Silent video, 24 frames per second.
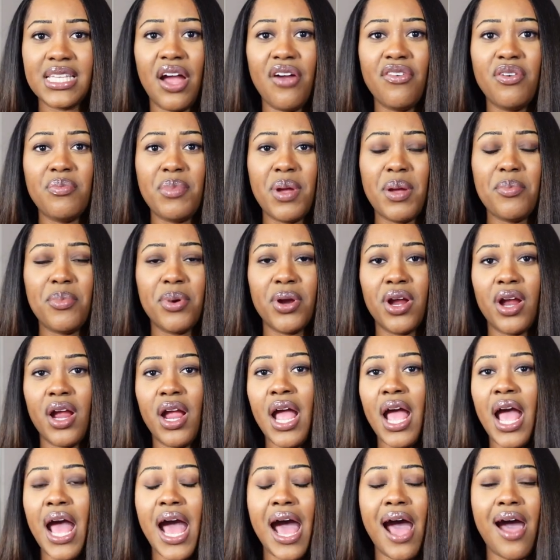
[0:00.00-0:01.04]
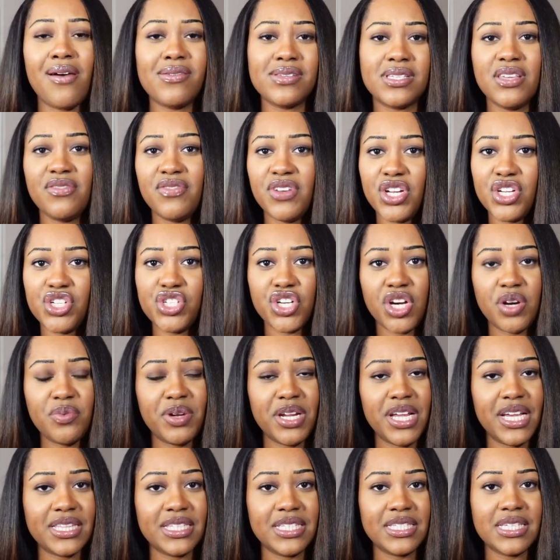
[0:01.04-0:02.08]
I remember I was living in
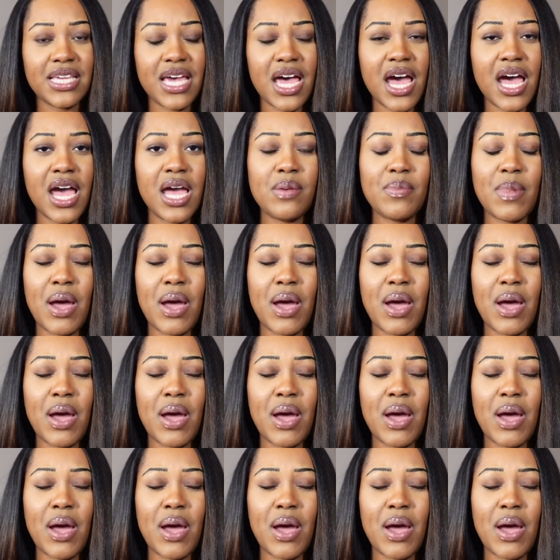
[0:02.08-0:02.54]
Germany at the time.